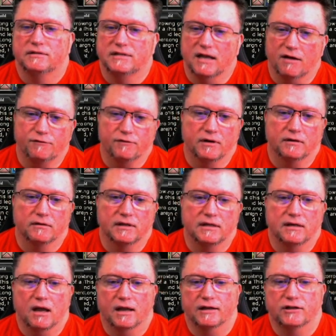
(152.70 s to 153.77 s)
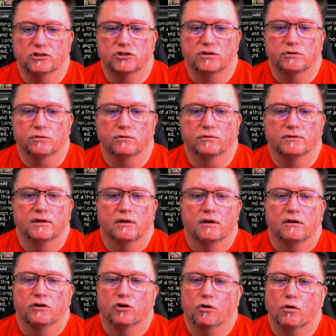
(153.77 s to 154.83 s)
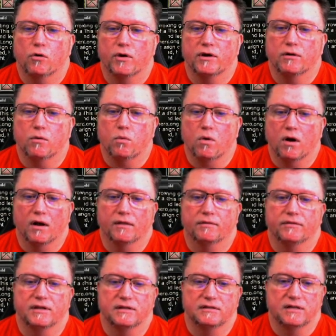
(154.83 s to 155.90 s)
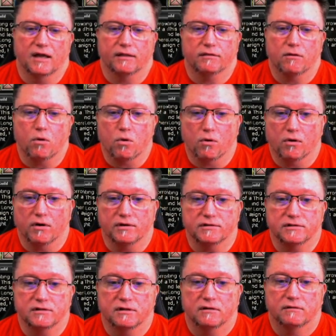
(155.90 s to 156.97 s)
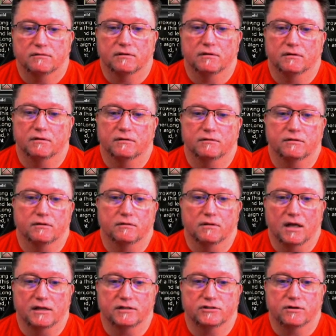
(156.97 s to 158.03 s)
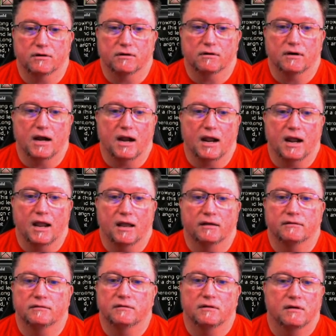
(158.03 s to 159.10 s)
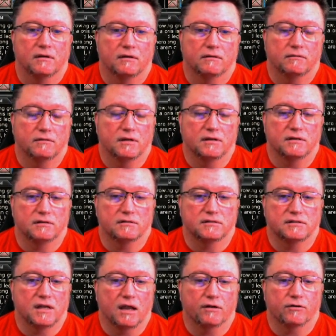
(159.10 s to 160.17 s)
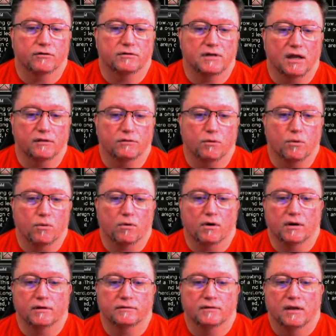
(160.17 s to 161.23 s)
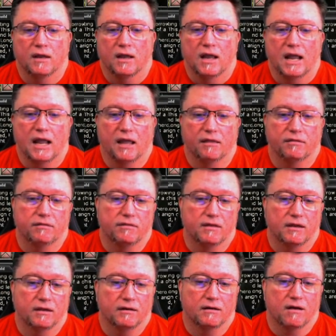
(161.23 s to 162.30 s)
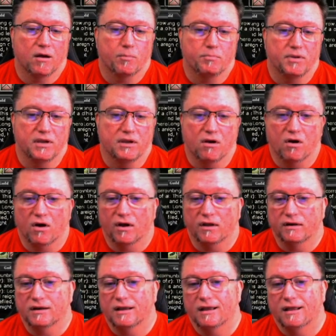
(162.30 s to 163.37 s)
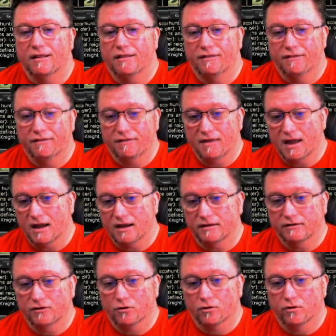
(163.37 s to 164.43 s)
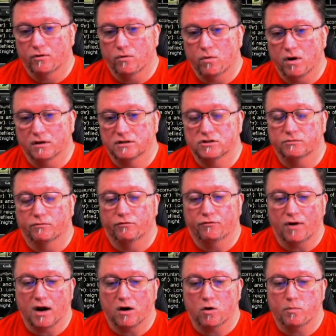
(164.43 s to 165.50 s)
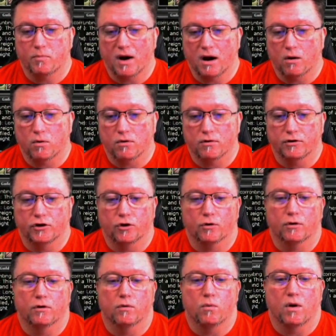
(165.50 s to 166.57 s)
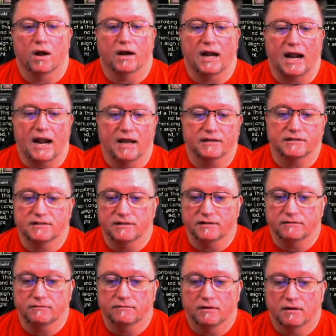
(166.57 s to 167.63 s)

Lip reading: definitely night shield. You're going to want the death auras, the lesser and the standard death aura. And then beyond that, you're going to want some firepower. You're going to want acid.